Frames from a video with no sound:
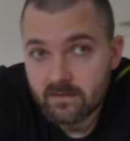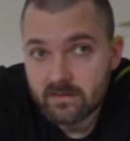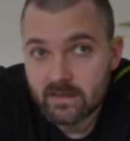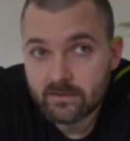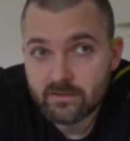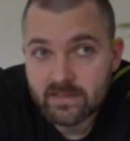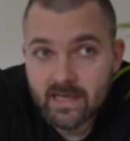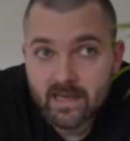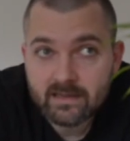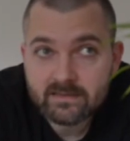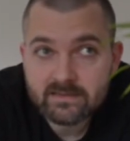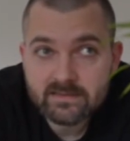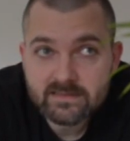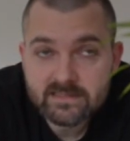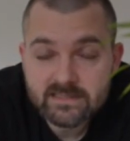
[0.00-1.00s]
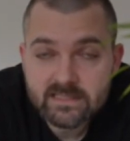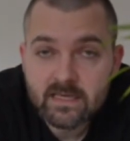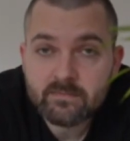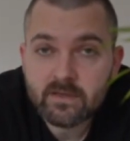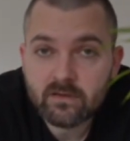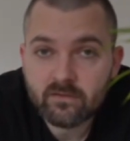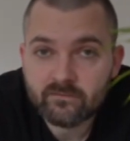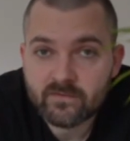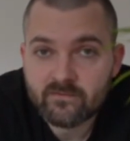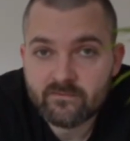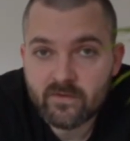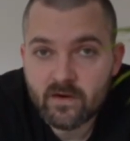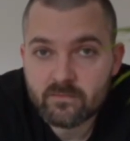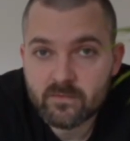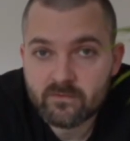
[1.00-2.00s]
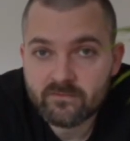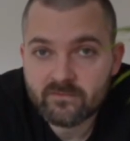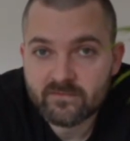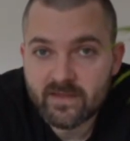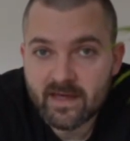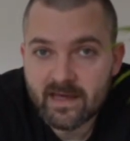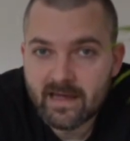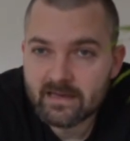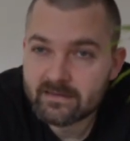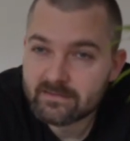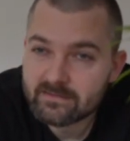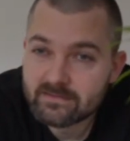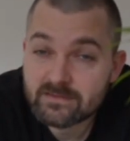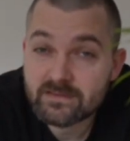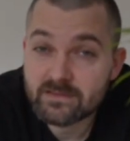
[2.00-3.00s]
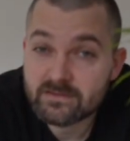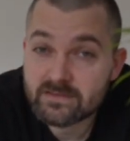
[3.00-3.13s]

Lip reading: Now you can skim a lot of the foam off of that and do